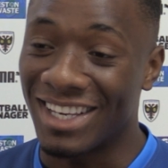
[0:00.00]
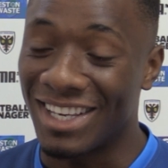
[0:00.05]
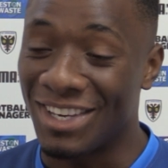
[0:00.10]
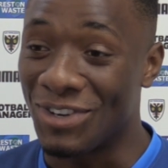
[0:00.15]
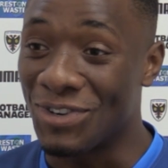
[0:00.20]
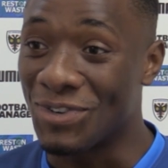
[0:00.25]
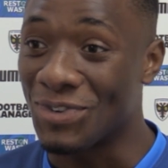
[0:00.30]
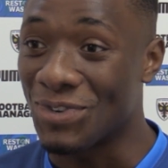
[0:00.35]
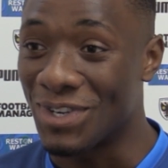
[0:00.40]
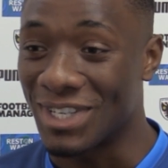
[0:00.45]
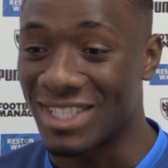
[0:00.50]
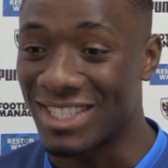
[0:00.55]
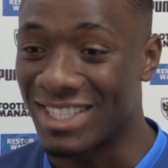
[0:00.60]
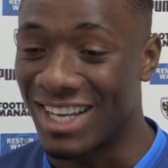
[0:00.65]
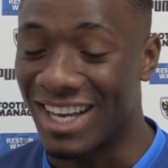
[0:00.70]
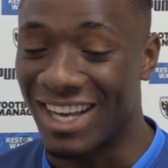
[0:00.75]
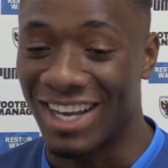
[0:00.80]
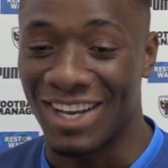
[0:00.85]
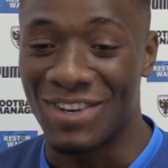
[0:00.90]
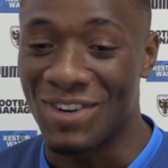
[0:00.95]
he crossed
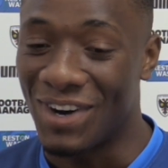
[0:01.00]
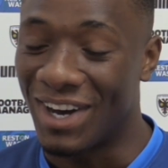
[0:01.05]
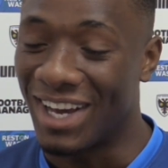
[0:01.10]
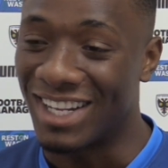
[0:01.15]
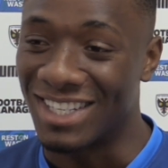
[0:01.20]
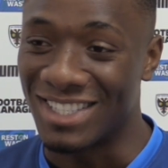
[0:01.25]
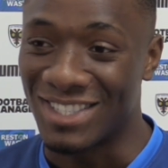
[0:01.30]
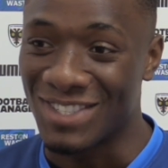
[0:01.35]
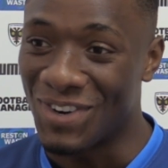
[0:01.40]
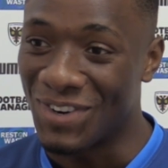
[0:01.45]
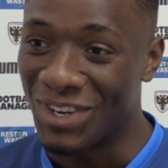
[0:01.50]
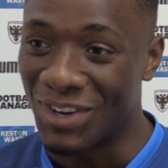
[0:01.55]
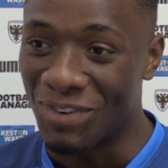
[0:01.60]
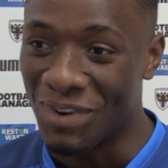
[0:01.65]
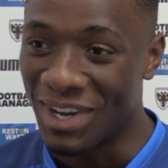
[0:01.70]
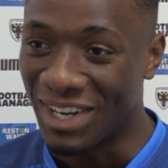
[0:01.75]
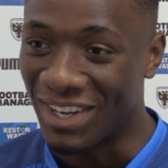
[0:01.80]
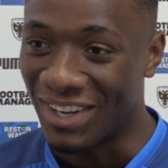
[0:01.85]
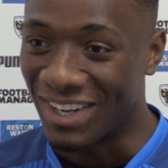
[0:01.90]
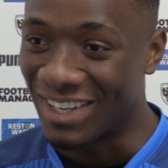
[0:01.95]
it, got in, scored a
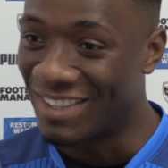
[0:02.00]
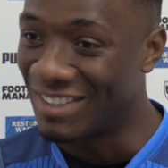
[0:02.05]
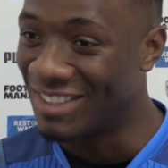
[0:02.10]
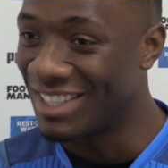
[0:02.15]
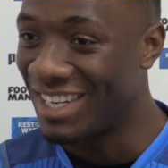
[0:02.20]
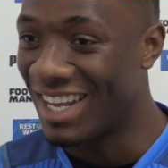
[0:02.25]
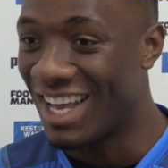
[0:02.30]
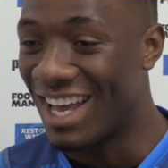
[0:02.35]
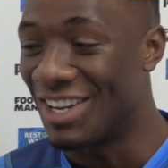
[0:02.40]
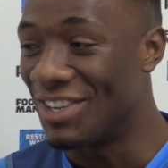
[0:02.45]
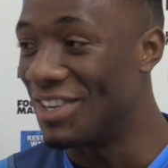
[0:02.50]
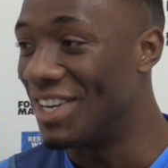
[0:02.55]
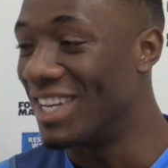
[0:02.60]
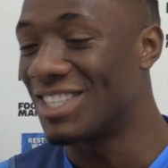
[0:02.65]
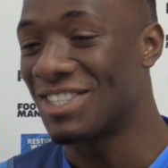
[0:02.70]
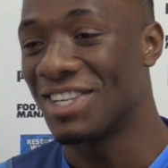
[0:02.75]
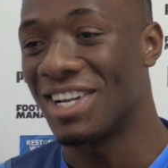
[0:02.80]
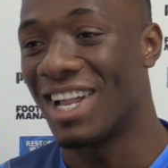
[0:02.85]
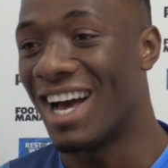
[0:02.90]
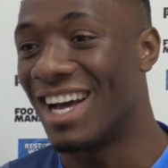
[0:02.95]
winner. Wow. And you
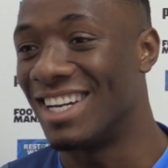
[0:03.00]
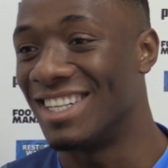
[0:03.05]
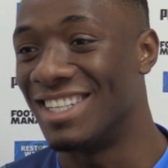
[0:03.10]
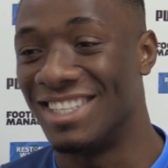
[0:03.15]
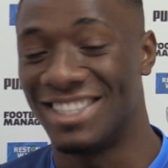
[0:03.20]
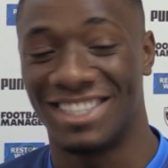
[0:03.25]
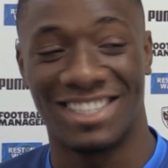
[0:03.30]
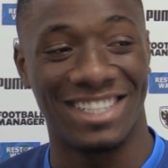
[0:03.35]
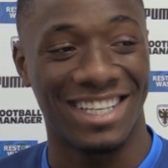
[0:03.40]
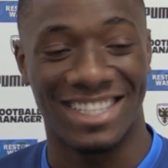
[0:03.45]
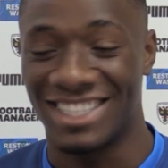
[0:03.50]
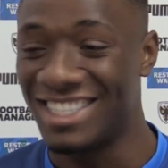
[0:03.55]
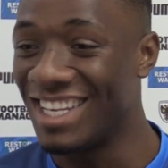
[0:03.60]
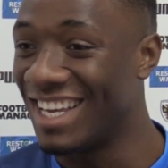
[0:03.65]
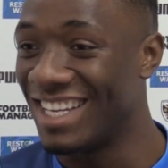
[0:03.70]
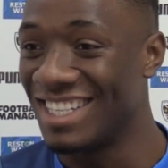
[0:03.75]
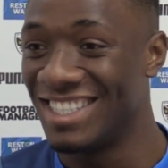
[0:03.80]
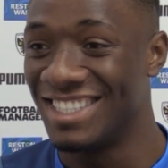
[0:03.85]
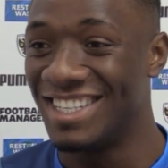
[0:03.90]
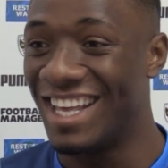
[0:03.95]
literally had the
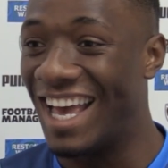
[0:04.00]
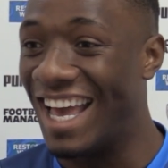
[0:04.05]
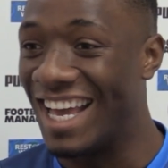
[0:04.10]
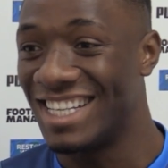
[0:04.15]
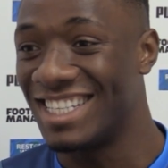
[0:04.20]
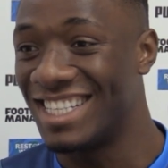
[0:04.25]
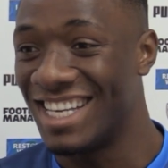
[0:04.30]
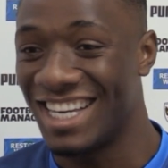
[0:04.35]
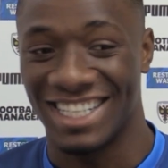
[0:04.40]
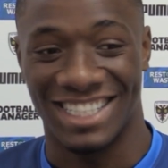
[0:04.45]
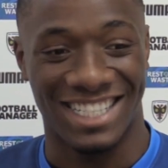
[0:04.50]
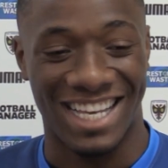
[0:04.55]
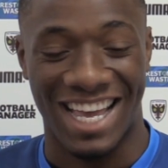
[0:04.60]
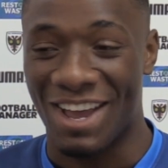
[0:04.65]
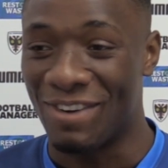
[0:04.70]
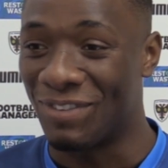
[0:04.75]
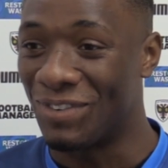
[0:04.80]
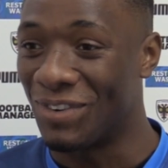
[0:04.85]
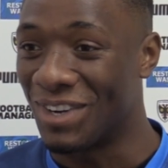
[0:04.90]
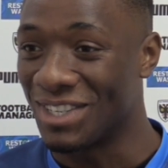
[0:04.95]
16s, 18s,
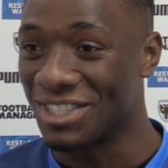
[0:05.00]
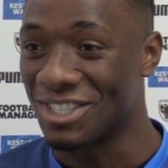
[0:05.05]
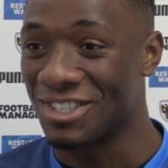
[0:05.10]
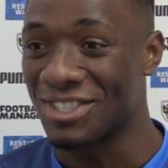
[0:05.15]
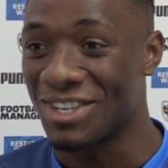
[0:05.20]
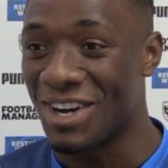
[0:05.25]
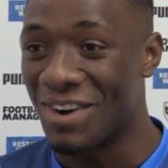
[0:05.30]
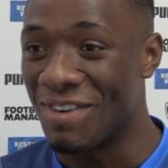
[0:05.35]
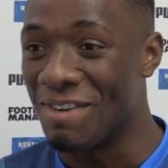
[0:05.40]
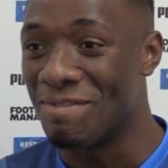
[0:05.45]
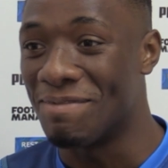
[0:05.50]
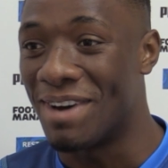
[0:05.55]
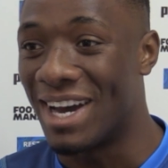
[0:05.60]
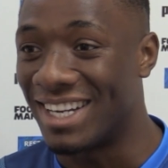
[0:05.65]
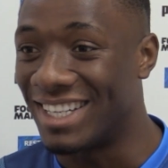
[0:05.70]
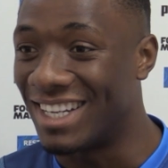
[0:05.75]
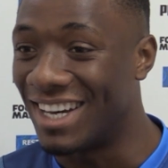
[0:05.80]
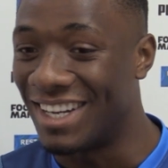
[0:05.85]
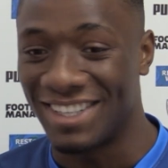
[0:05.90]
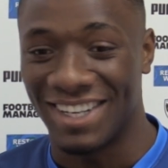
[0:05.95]
everyone just going
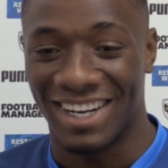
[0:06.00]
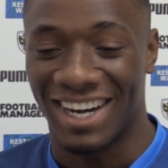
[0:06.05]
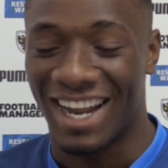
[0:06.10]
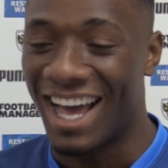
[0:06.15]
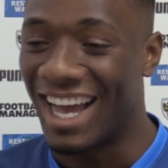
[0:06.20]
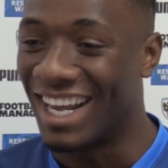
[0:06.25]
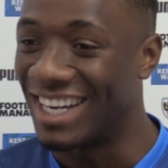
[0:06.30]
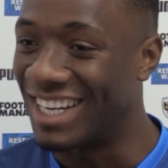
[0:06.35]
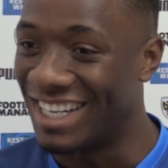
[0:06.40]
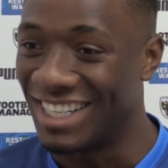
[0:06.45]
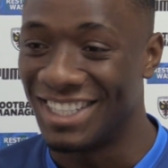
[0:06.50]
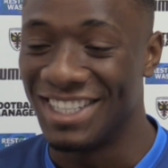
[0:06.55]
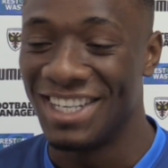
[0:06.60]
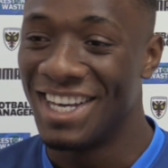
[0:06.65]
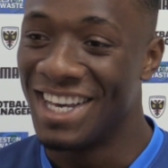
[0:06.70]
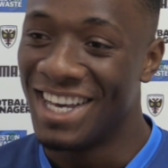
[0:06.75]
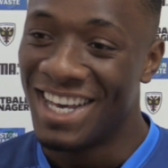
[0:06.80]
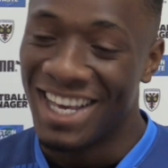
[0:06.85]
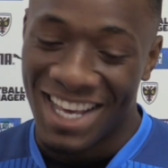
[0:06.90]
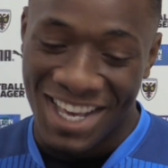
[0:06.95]
mad down the line. Wow.
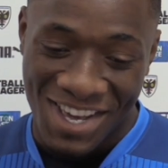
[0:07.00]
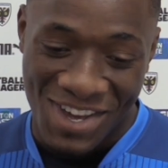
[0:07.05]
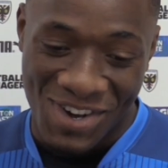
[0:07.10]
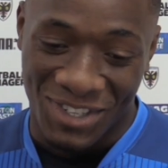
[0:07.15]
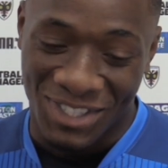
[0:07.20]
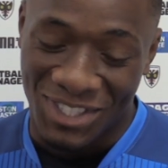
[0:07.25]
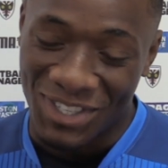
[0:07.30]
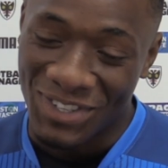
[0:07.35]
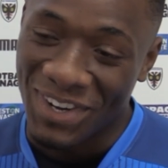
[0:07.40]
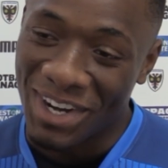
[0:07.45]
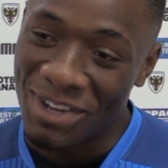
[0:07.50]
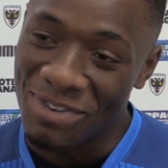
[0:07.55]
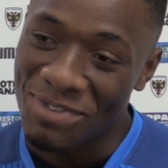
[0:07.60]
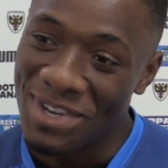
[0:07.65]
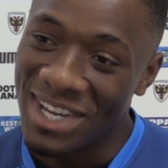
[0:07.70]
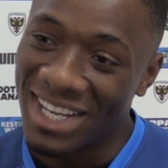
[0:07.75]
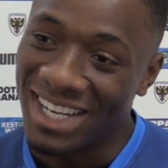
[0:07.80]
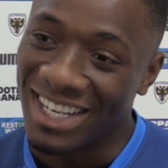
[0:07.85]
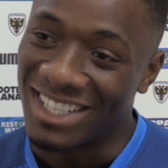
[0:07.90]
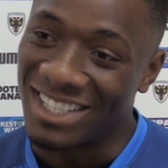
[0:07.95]
It was a great
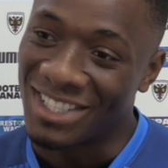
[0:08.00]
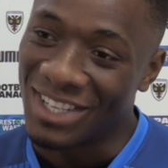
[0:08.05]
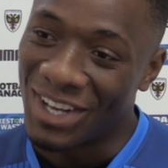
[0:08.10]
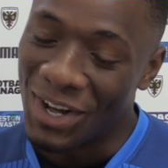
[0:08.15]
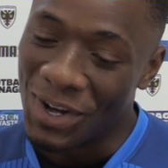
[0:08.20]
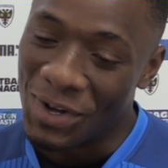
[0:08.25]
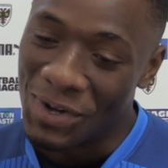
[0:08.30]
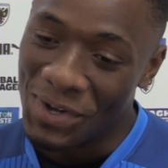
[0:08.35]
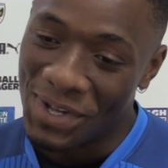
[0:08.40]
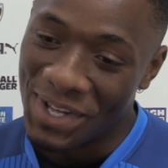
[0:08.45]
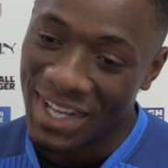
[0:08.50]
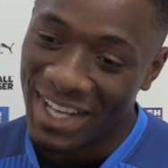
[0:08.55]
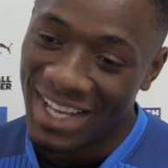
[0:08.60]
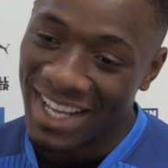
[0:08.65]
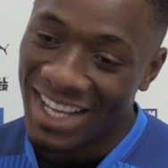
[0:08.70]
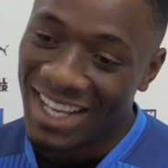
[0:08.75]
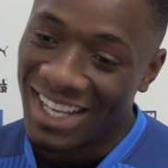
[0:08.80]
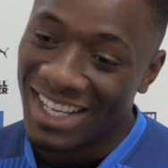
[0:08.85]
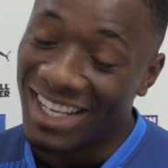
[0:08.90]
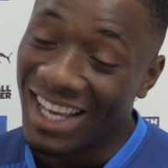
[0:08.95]
feeling. So,
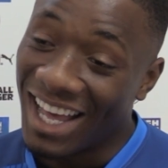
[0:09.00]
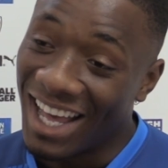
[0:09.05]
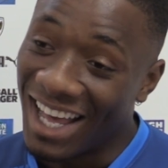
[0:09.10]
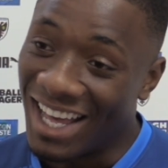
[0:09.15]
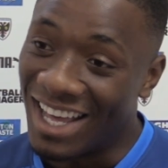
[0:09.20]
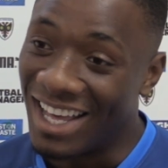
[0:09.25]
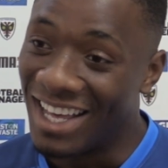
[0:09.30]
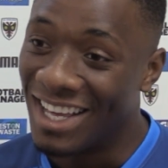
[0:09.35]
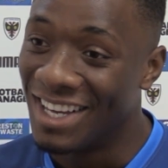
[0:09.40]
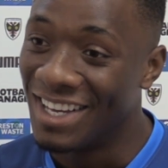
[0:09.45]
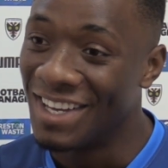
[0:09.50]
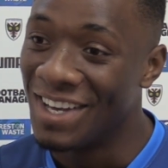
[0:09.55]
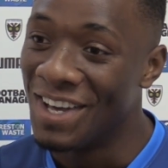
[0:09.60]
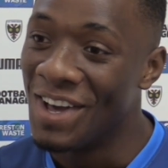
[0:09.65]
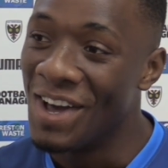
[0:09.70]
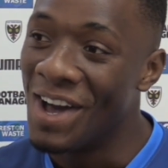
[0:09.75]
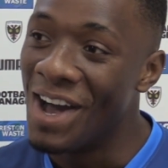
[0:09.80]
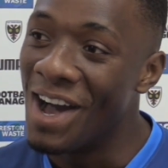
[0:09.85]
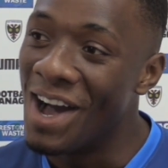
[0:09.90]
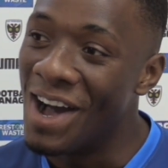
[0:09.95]
yeah.
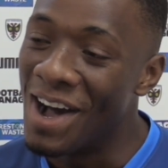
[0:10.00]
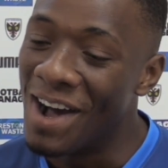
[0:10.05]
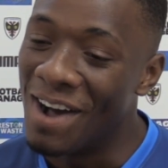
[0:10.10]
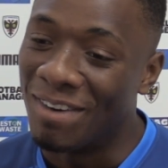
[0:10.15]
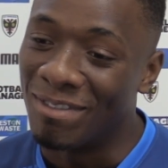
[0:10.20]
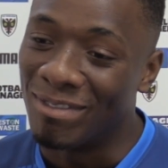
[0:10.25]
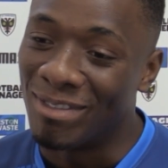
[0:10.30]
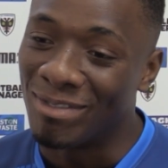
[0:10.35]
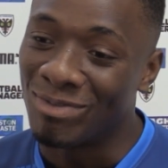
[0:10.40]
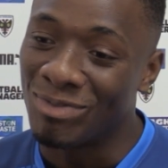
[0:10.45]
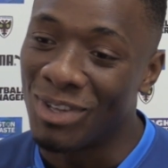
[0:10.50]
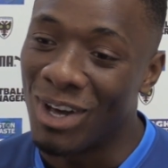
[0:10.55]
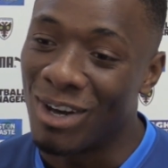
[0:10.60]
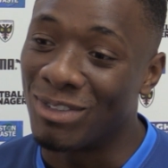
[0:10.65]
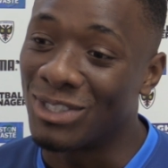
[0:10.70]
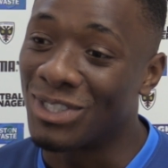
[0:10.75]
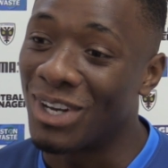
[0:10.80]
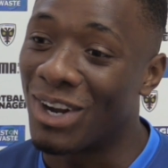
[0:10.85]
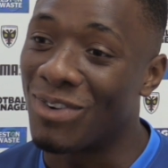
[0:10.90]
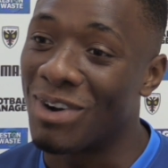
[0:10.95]
Um,
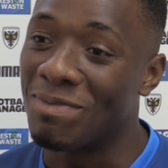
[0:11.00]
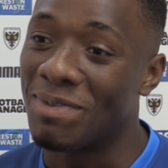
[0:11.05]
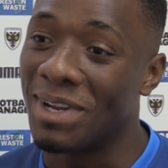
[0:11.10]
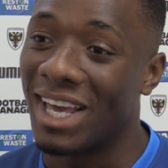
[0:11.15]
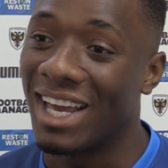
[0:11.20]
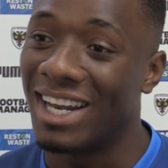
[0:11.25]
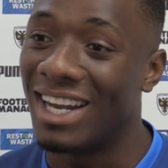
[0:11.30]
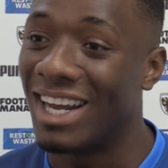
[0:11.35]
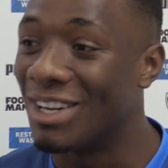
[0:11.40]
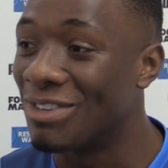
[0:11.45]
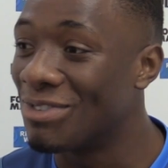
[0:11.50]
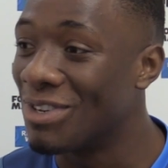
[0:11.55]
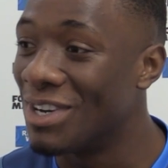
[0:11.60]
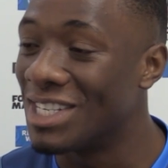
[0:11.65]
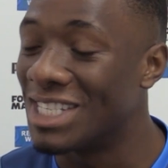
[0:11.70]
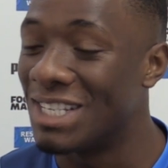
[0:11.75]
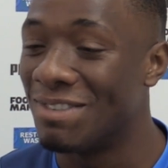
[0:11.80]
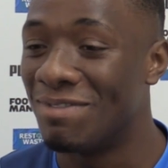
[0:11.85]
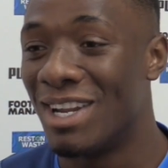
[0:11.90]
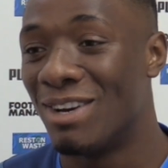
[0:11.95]
I'll try to replicate that at the
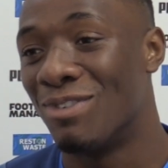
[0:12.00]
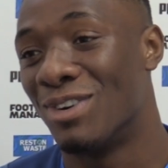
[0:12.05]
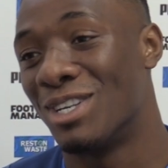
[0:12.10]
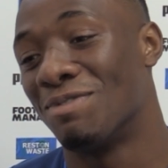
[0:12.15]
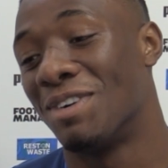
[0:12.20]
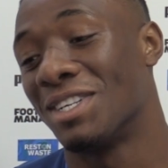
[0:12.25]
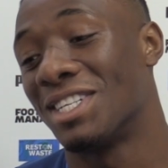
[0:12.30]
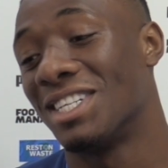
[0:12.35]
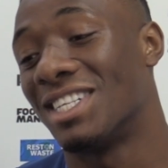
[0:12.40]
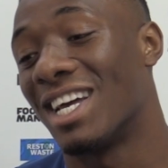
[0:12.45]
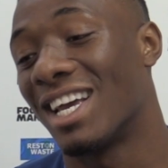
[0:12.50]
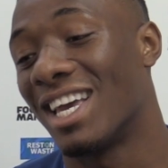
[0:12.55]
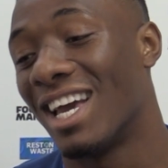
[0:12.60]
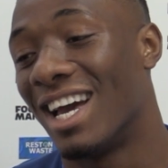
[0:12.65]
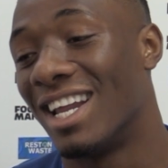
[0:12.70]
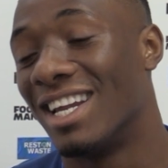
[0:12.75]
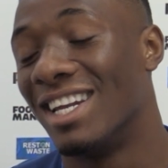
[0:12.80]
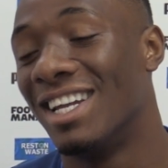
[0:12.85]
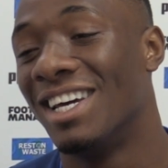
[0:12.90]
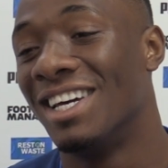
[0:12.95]
first team level as much as I
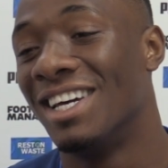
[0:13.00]
can.